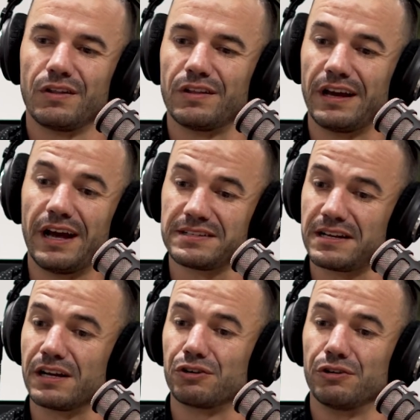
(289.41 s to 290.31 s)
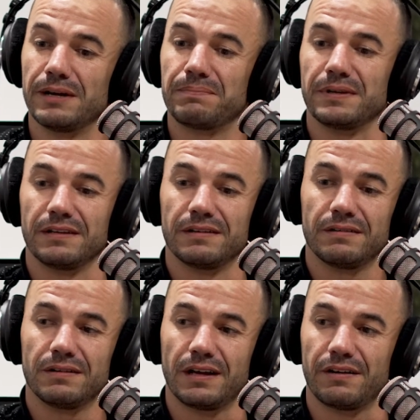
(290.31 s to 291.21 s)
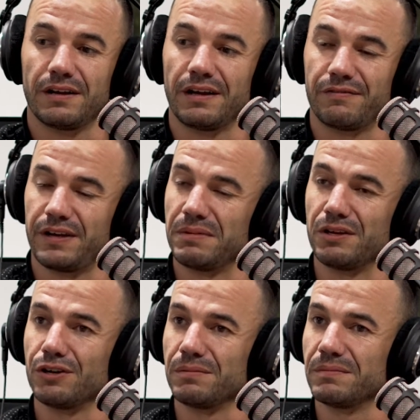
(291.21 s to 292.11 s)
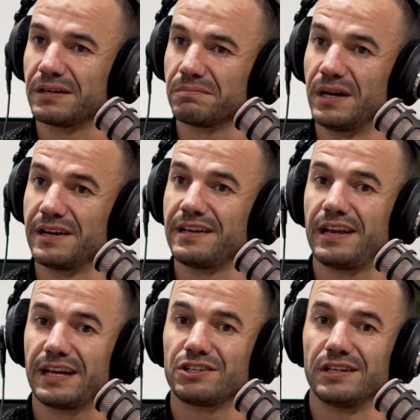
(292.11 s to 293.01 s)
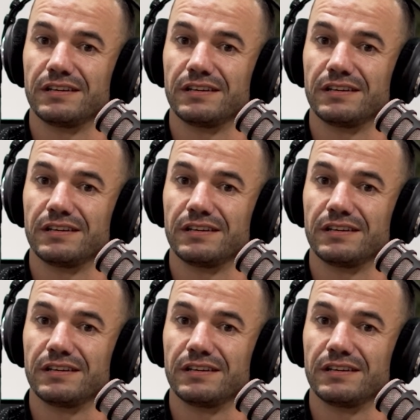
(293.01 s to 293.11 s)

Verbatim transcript: the house I grew up in, our, our family home, my, my dad actually